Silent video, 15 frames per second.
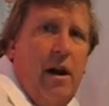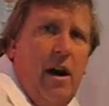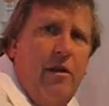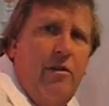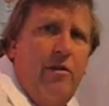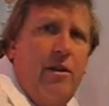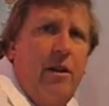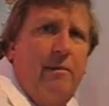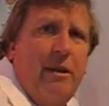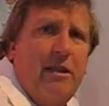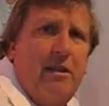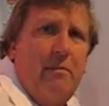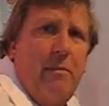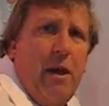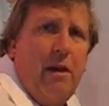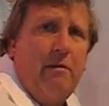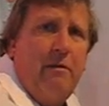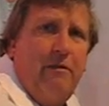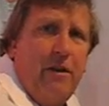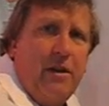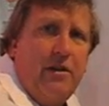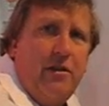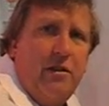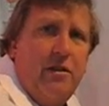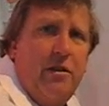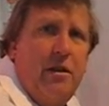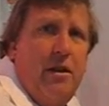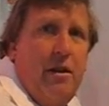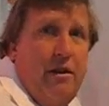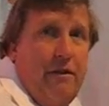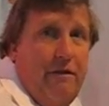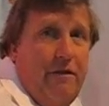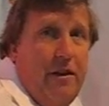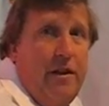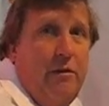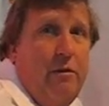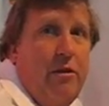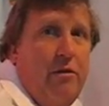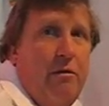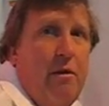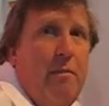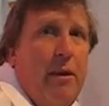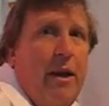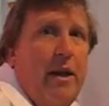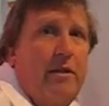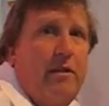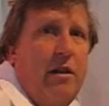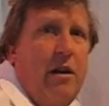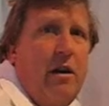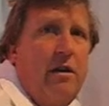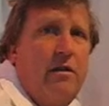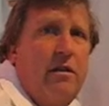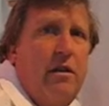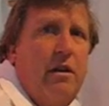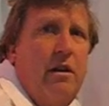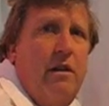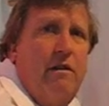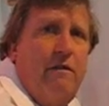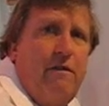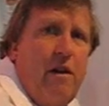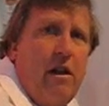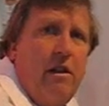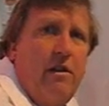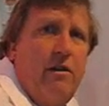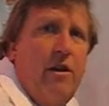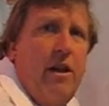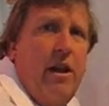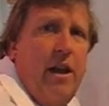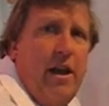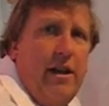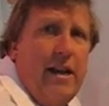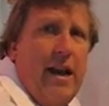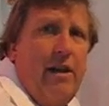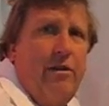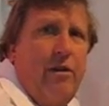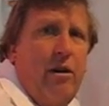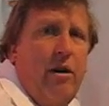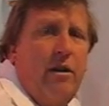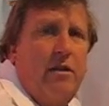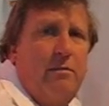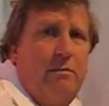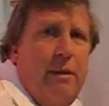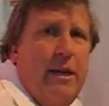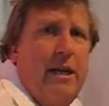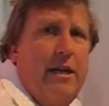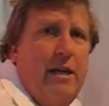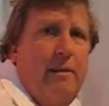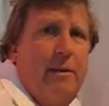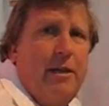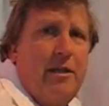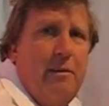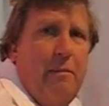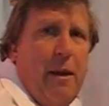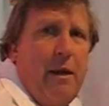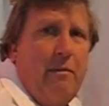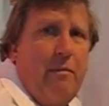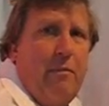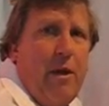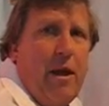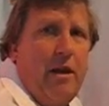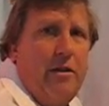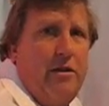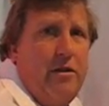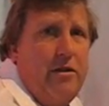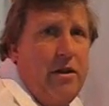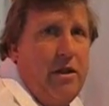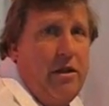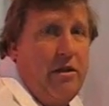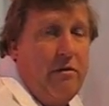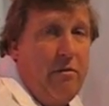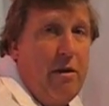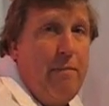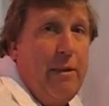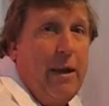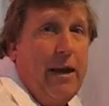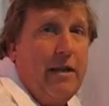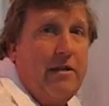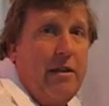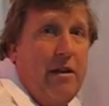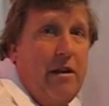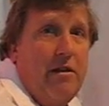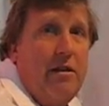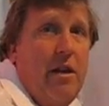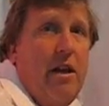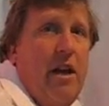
Other DMX compatible fixtures, fitted with 3-pin XLRs, followed, and now there are as many DMX compatible products using 3-pin XLRs